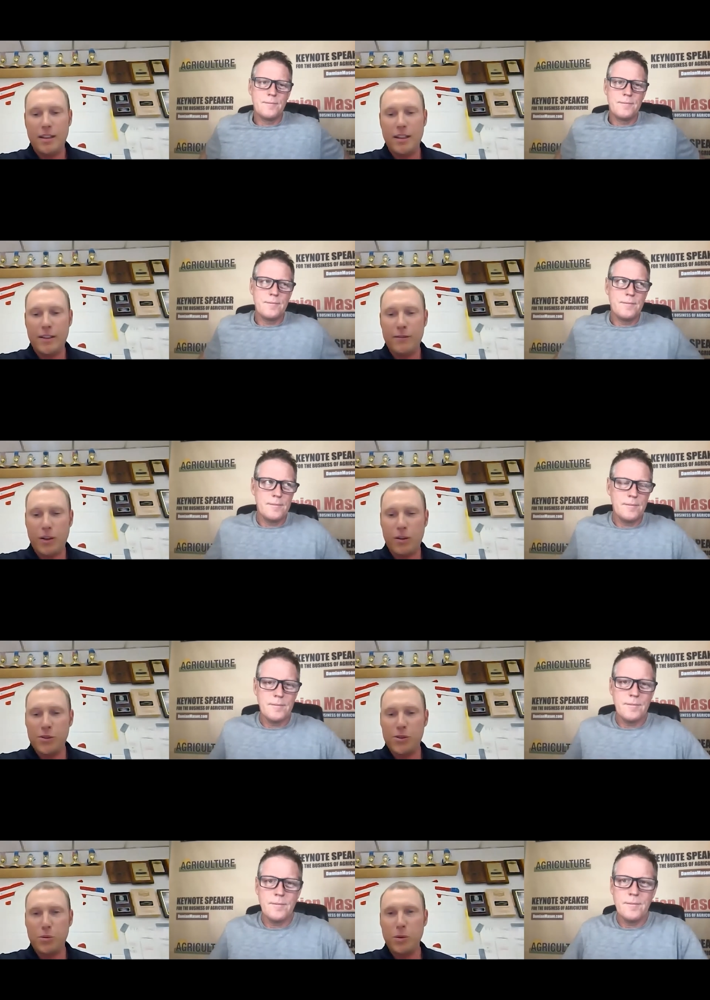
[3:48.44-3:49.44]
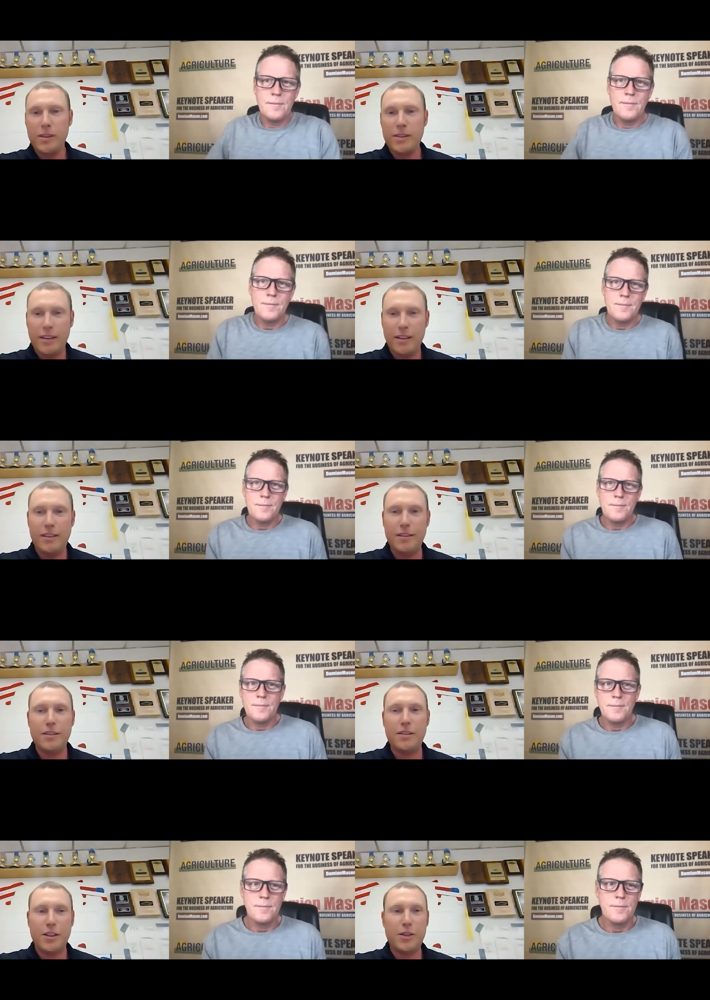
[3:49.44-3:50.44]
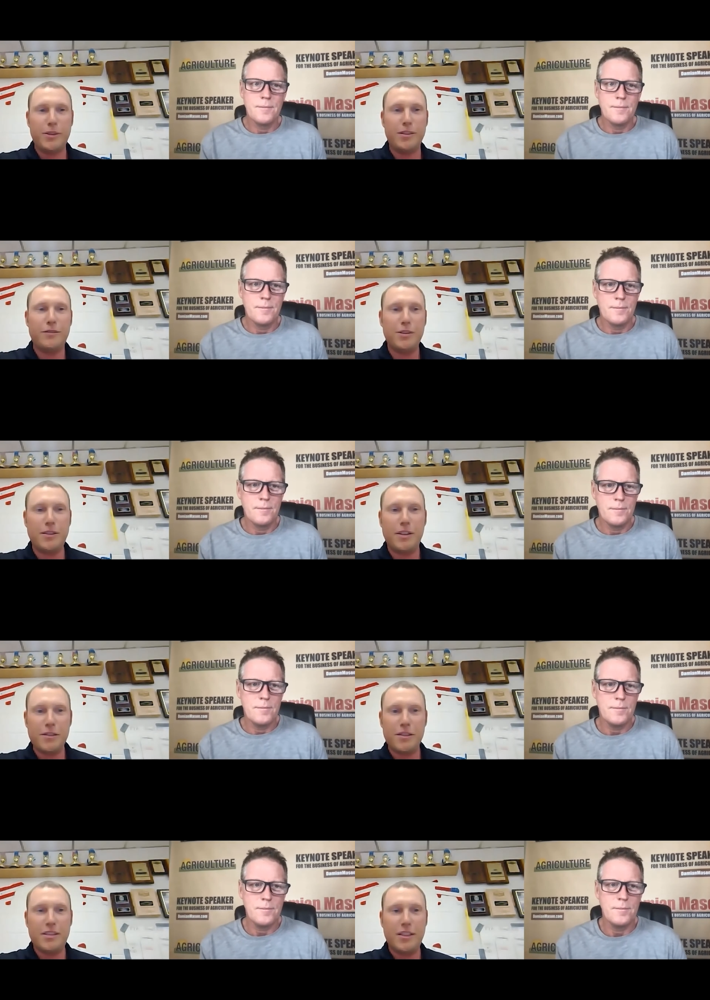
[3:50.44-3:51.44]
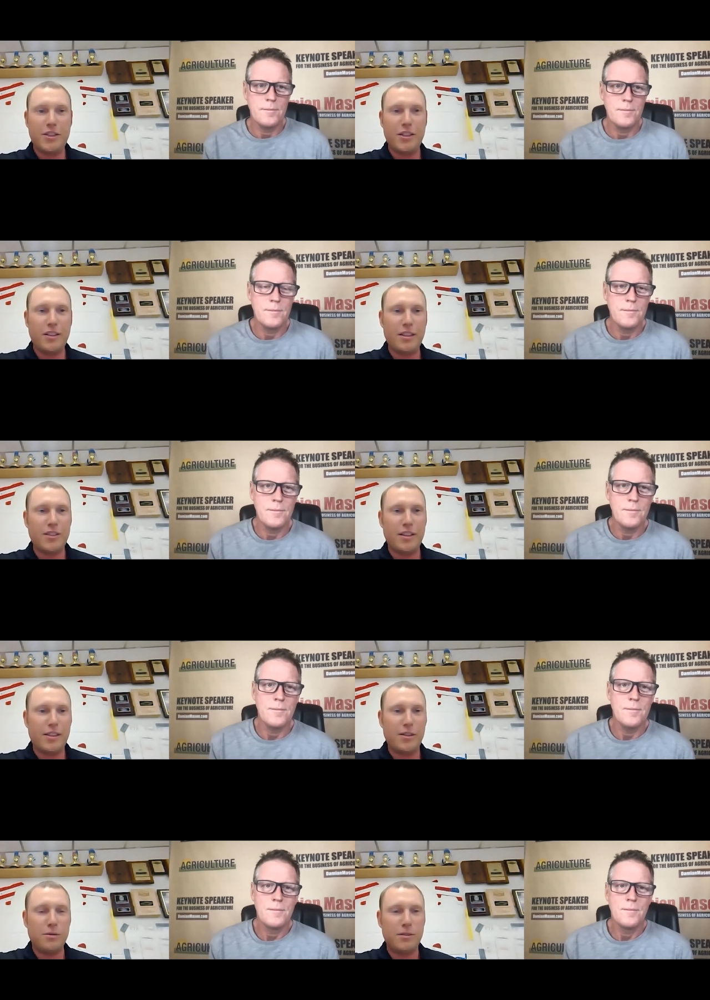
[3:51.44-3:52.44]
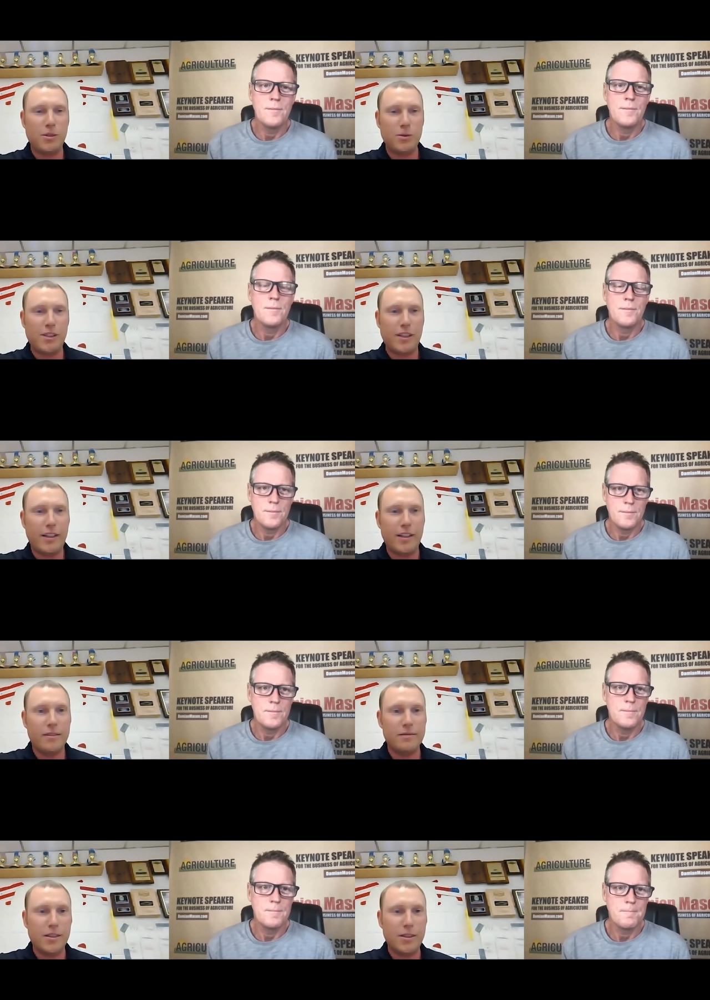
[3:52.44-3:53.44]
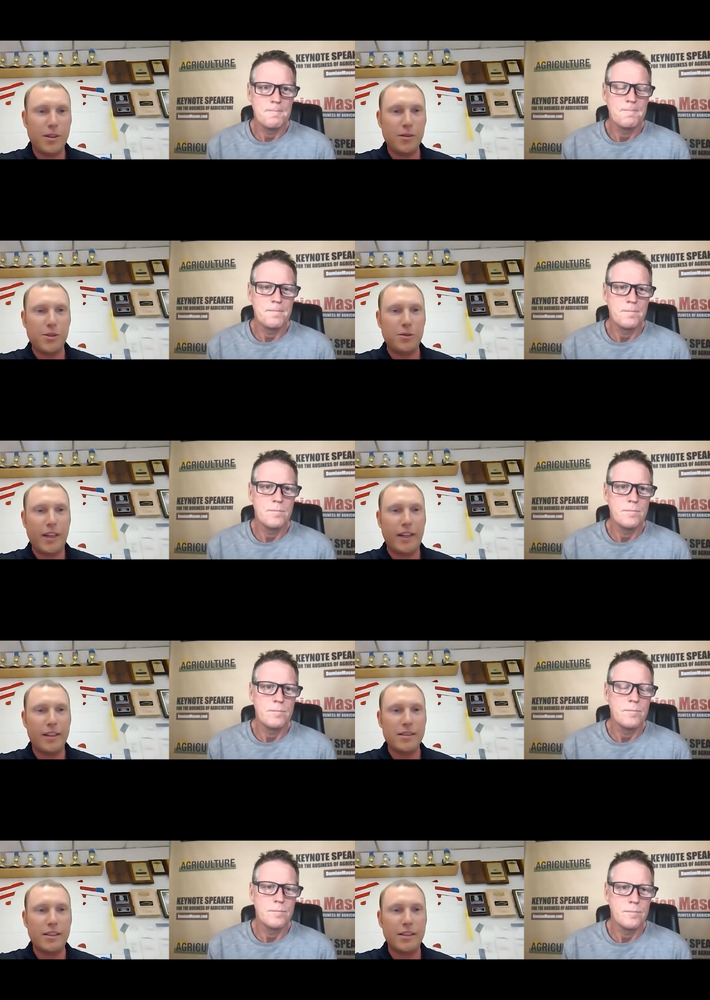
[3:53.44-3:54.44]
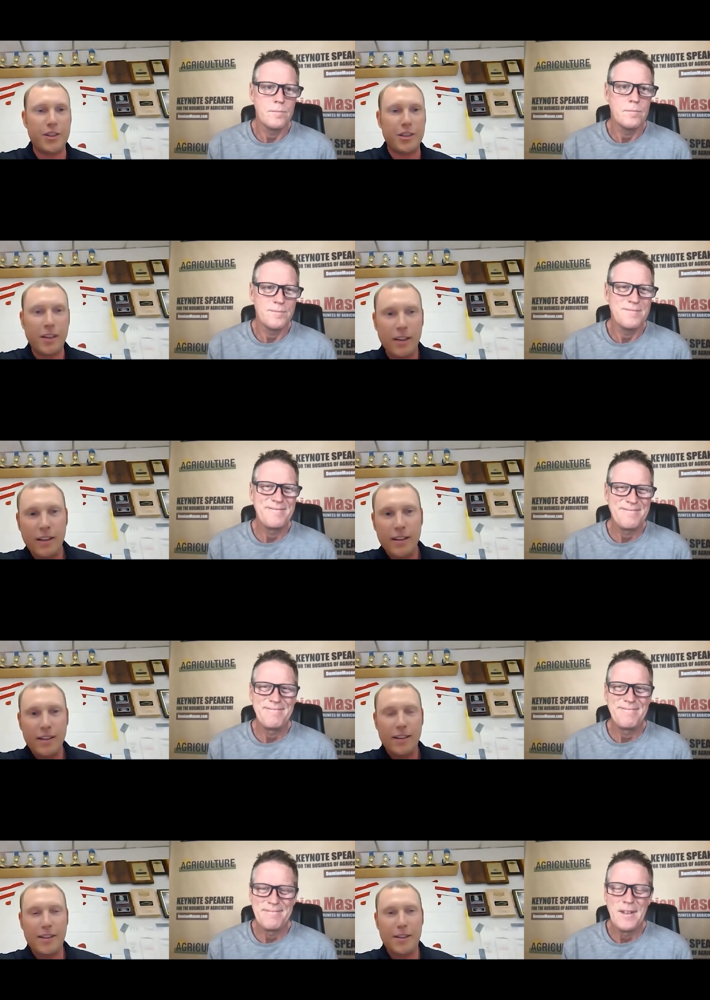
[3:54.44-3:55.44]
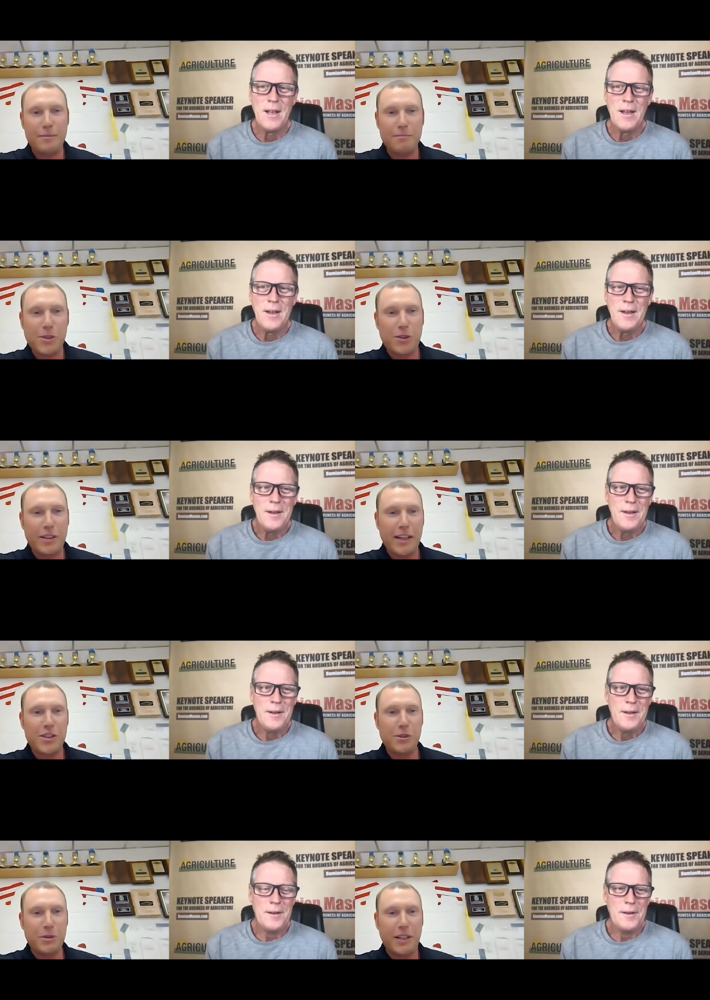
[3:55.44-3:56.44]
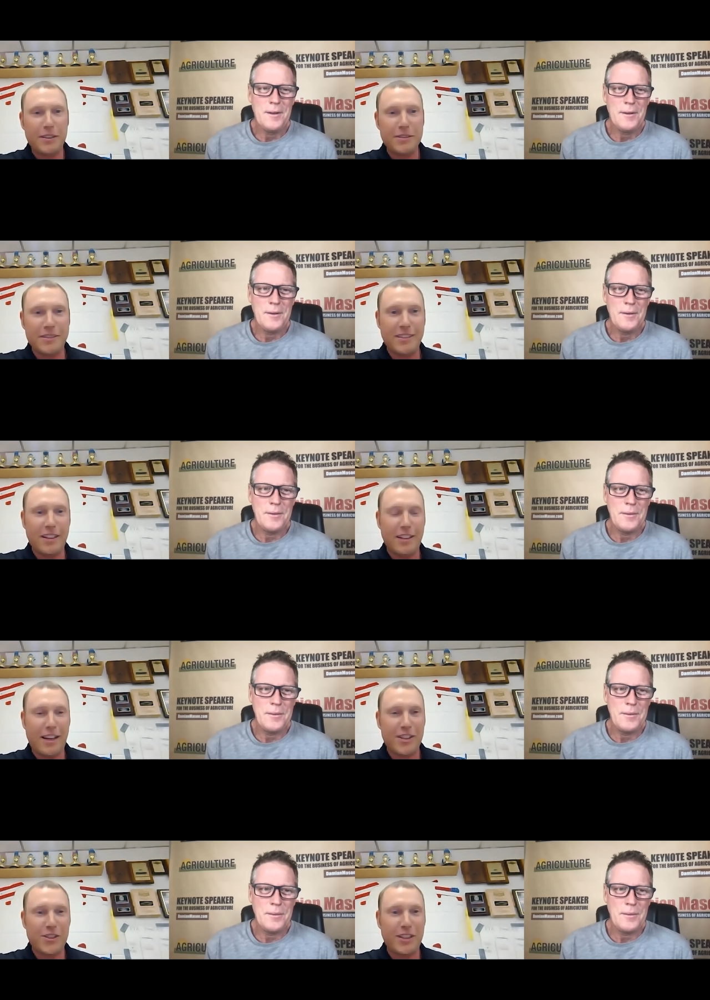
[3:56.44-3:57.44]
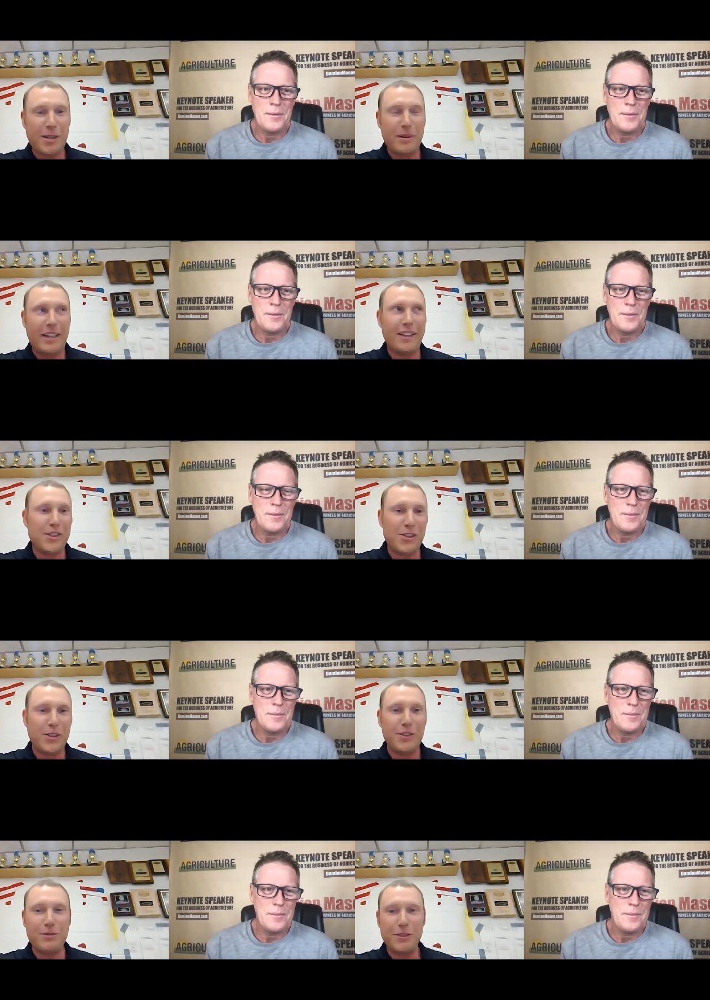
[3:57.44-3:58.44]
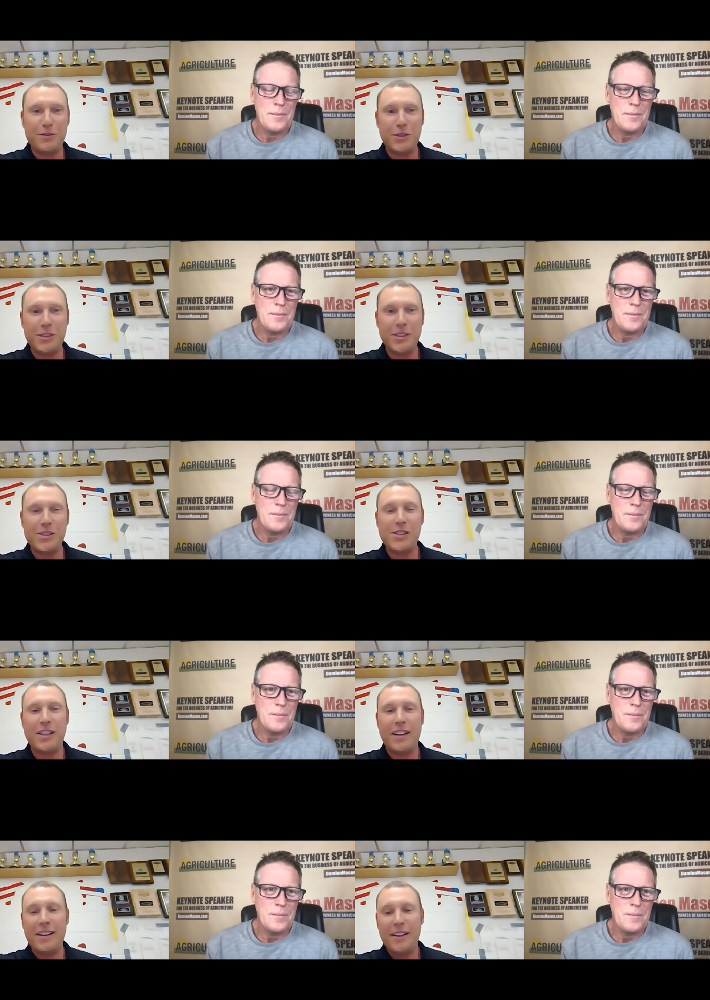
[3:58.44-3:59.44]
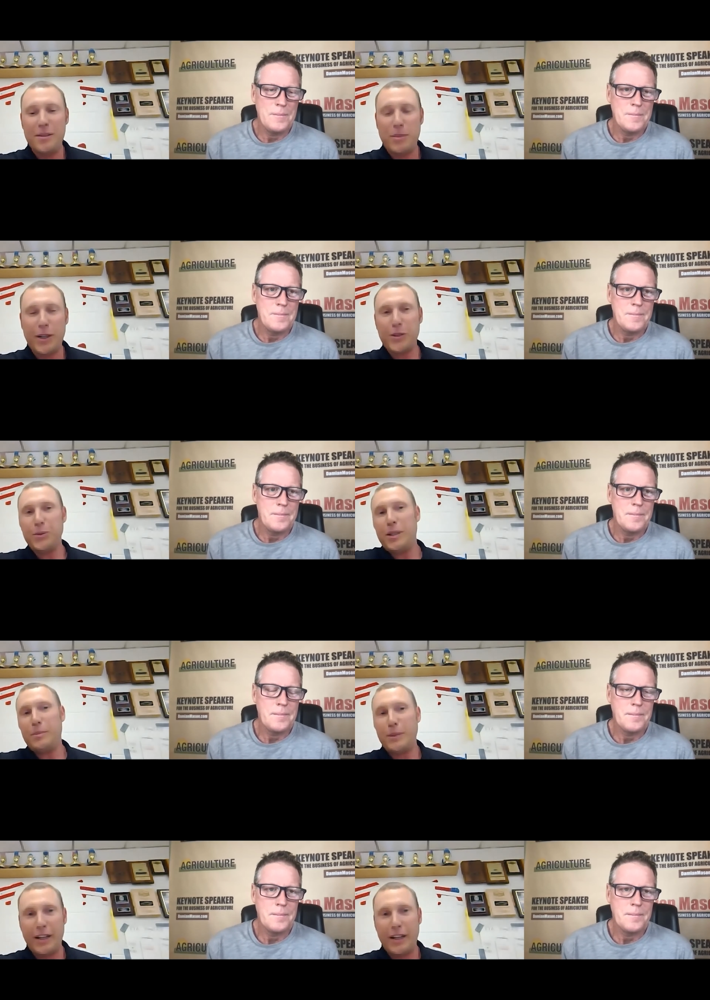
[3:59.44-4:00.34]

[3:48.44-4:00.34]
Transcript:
Speaker 1: I've also worked in a career field other than teaching because I know the old saying, you know, those who can't teach. Um, so I actually went out and, and actually got my hands dirty for a few years. But I grew up in